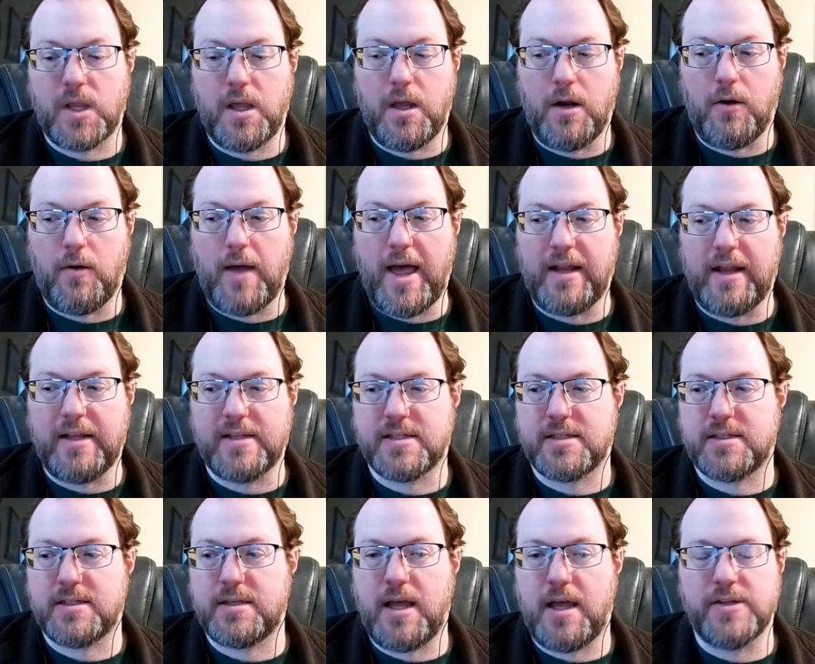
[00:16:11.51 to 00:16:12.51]
and
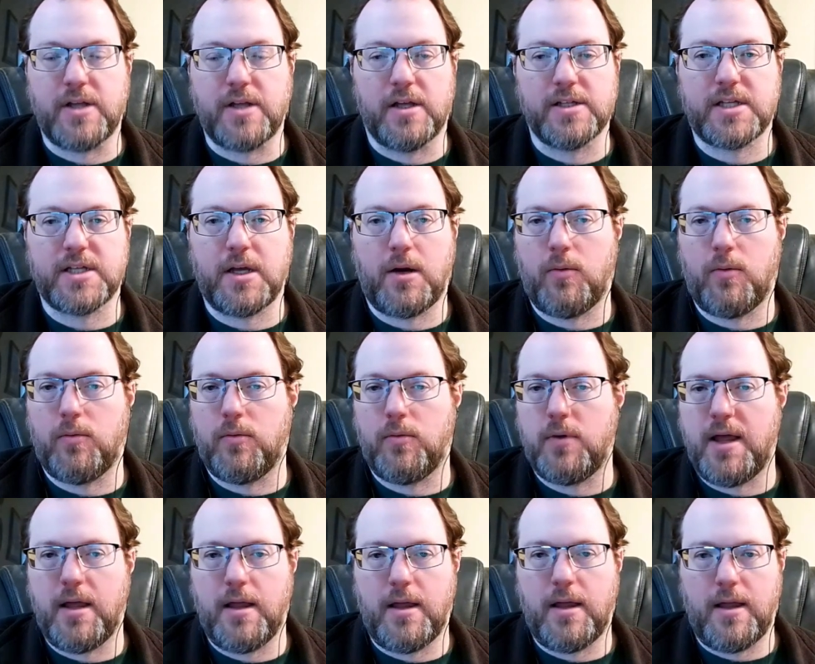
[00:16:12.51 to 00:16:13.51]
it's also
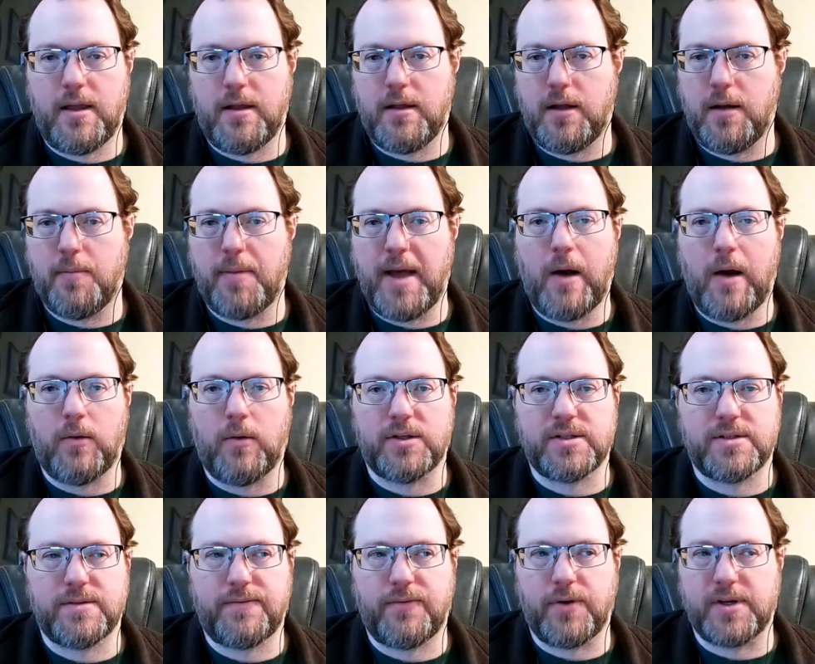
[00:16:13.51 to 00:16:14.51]

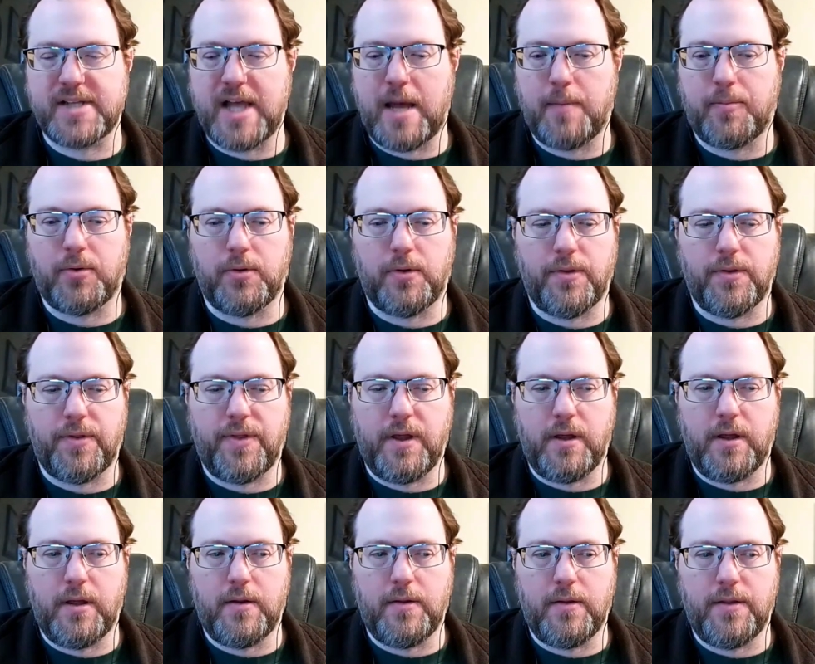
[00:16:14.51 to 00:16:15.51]
about, for example,
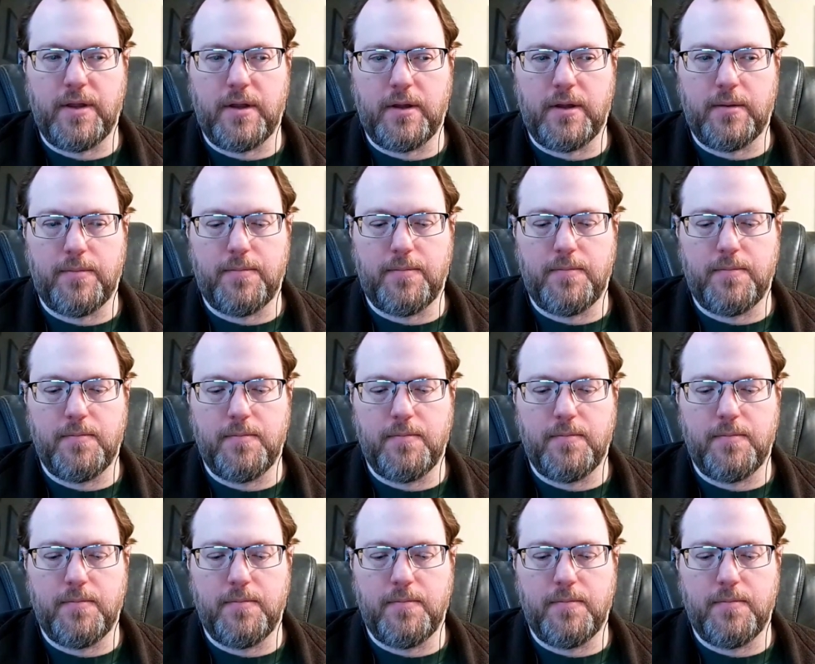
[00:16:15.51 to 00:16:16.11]
the